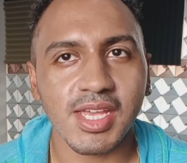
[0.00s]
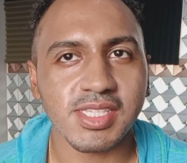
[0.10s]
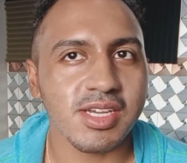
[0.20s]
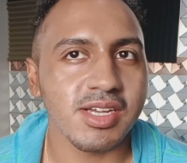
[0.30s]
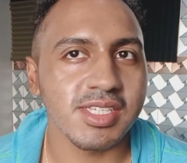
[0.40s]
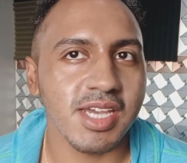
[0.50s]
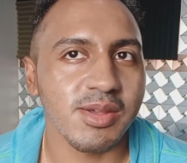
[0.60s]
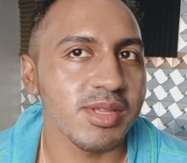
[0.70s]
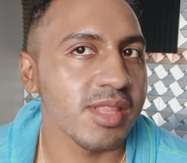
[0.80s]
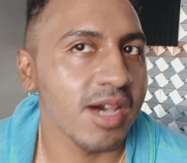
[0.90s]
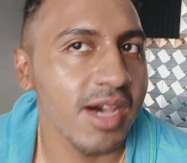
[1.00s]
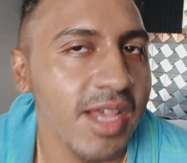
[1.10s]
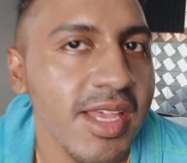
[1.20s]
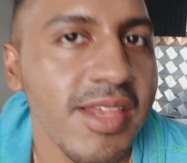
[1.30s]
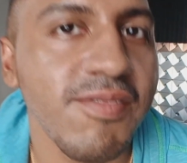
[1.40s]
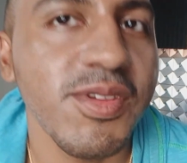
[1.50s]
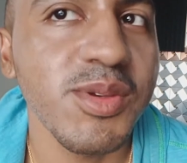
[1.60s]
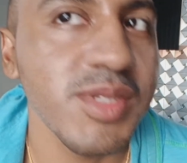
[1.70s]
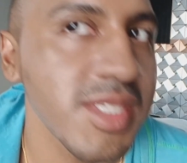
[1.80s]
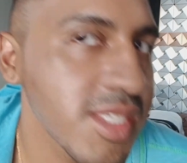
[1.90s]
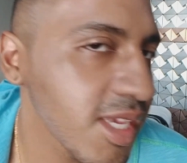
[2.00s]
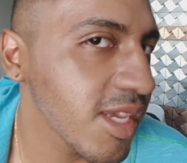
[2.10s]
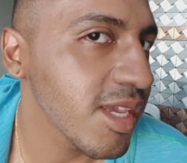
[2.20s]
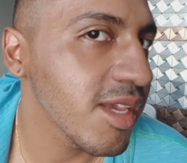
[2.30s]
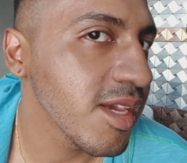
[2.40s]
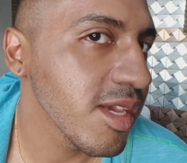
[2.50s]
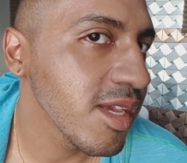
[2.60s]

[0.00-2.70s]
has gone down a lot. If you see